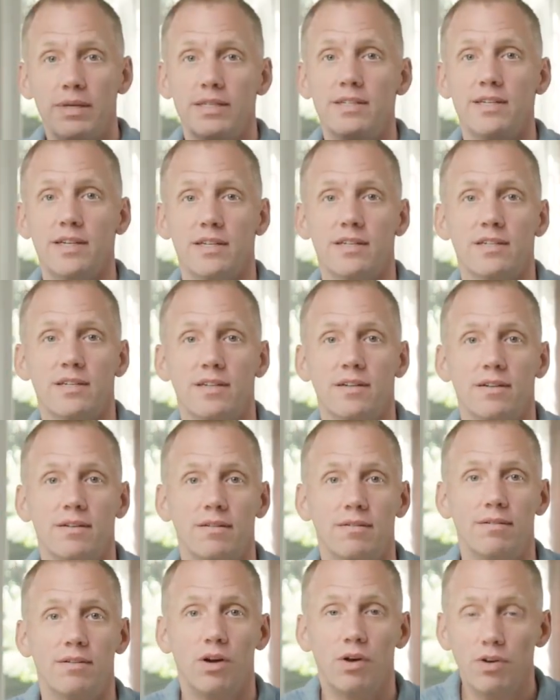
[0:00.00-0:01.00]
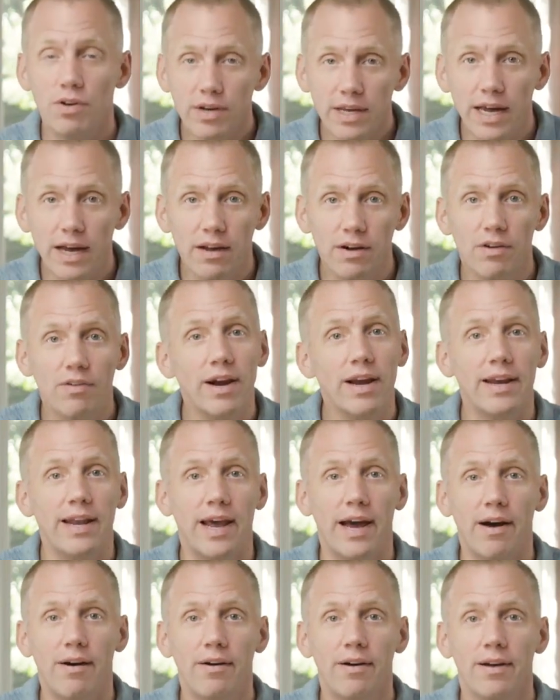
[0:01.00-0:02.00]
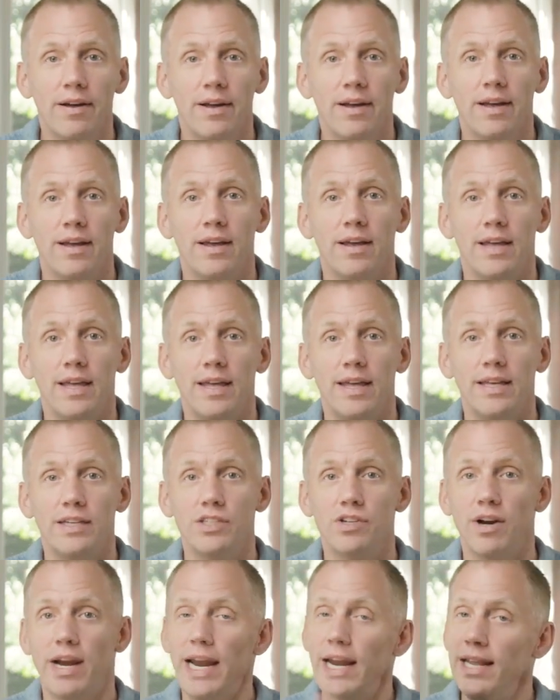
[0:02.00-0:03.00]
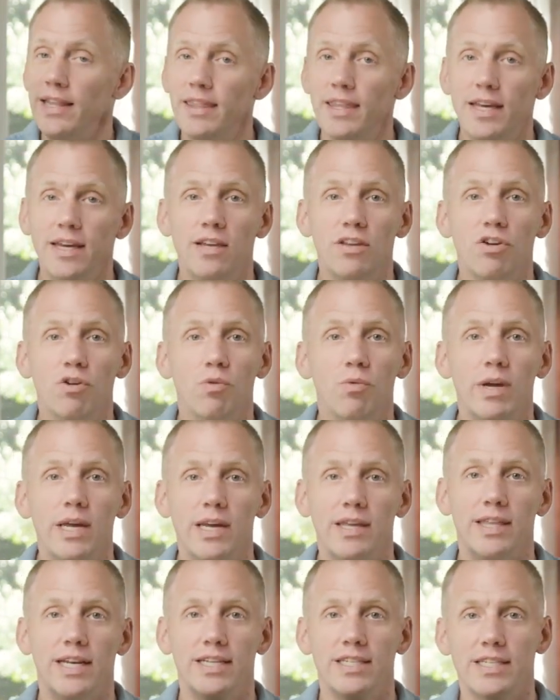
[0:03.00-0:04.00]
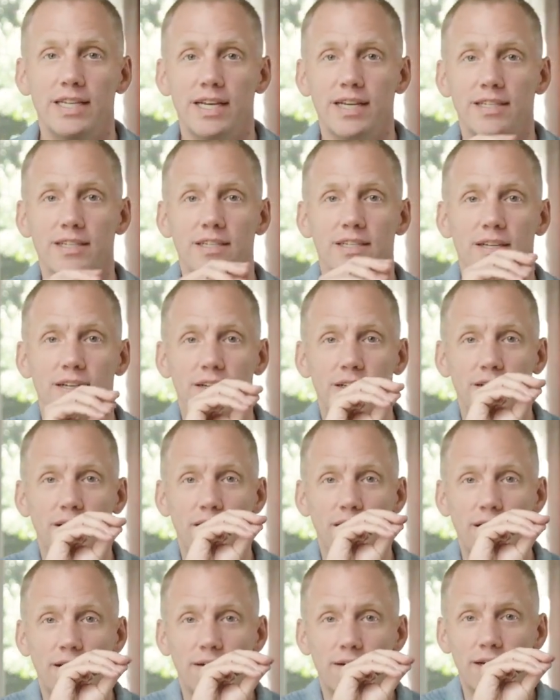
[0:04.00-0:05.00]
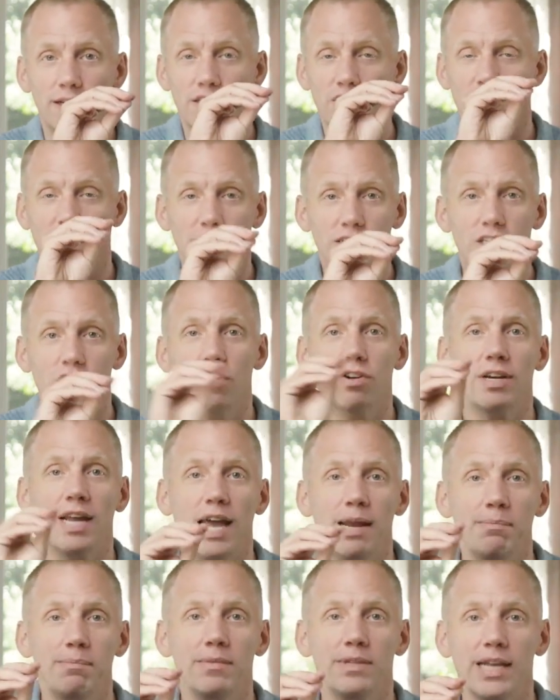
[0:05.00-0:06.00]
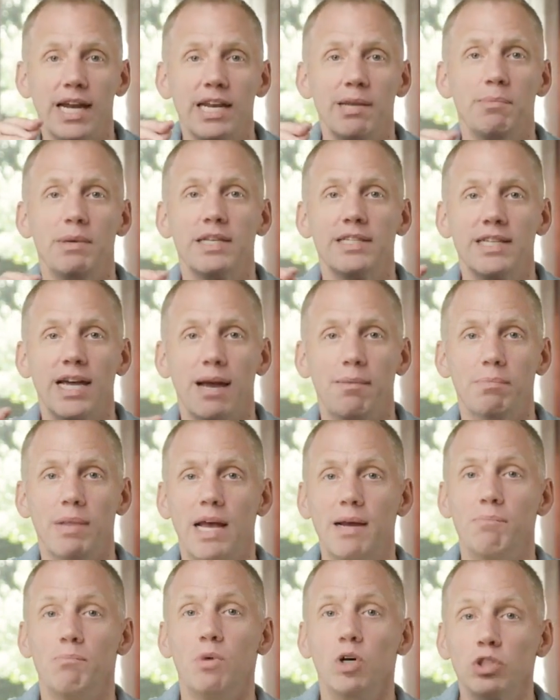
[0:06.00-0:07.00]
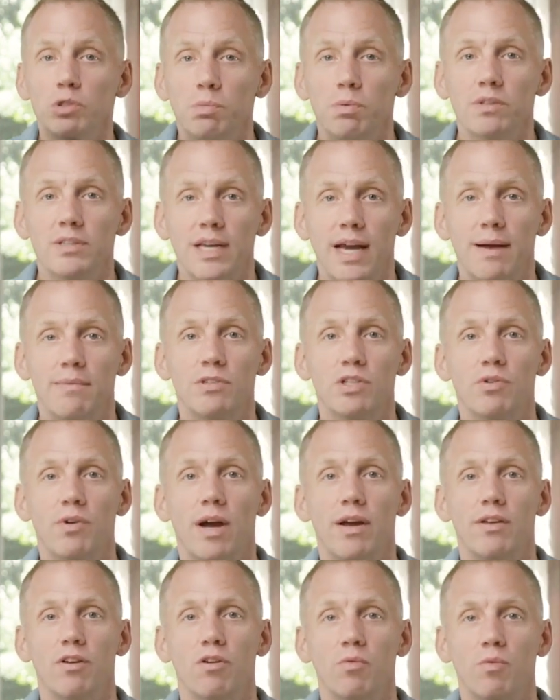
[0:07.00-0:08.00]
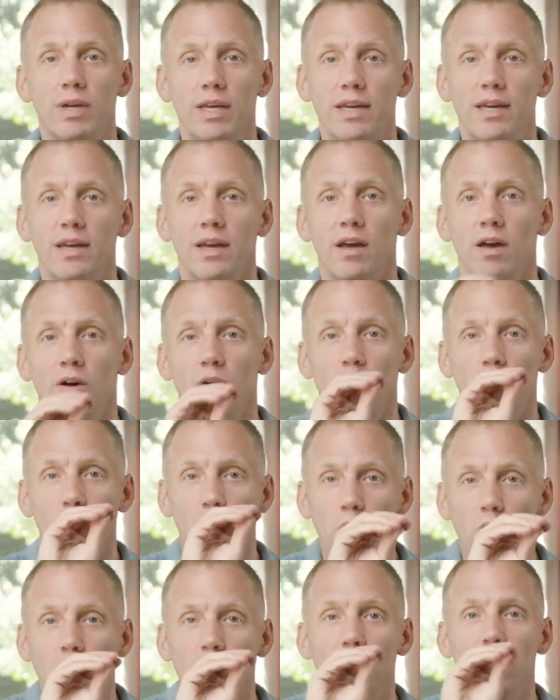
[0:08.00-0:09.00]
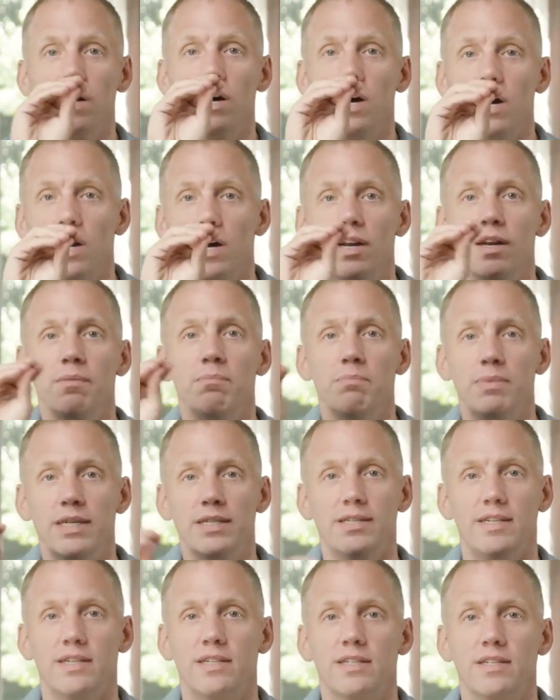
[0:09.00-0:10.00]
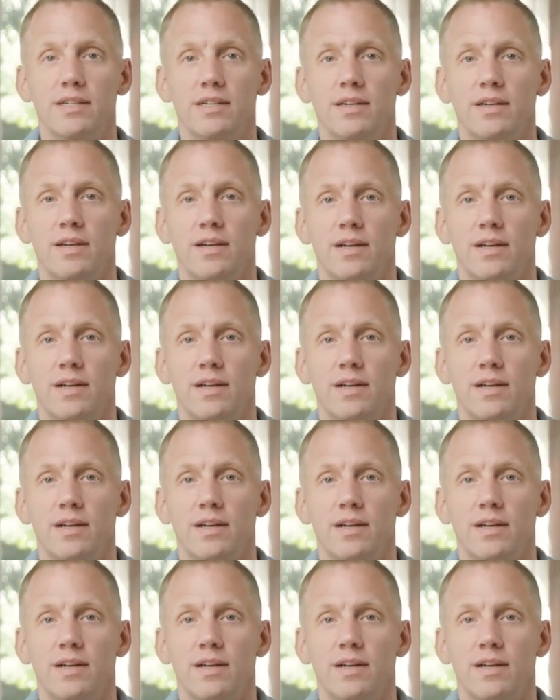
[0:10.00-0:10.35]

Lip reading: business? Go to your calendar right now. Is there anything in your week that says a 60 or 90-minute time block multiple times throughout your week, work on business?